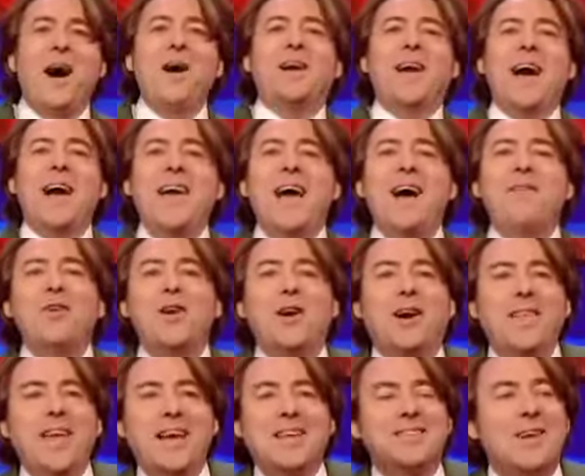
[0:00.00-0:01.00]
OK, have a
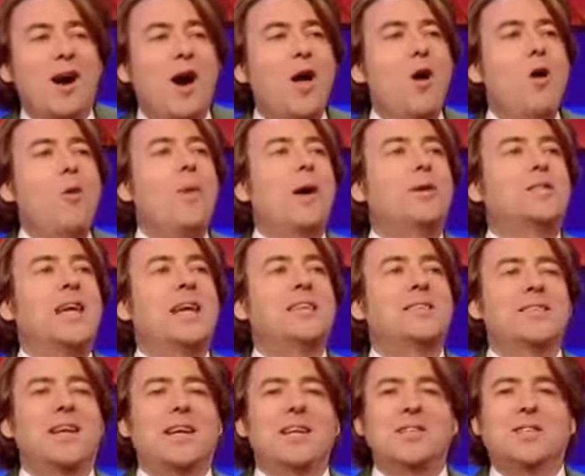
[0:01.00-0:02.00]
look at this. I almost
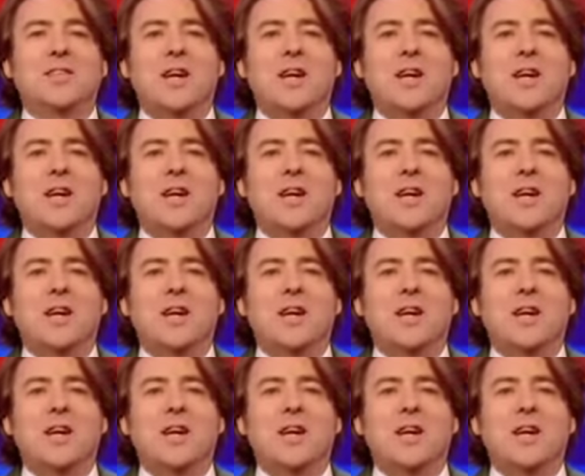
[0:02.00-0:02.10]
hesitate to